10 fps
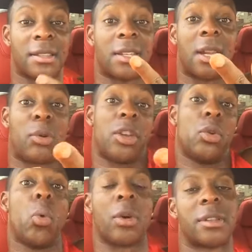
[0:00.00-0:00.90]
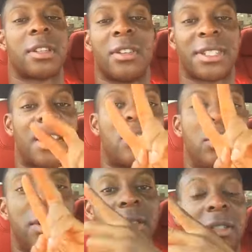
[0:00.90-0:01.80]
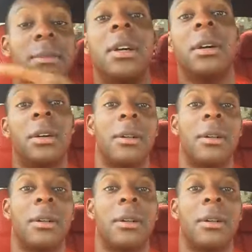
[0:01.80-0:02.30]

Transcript: Celebrate yours. It's going to take 2 years to build.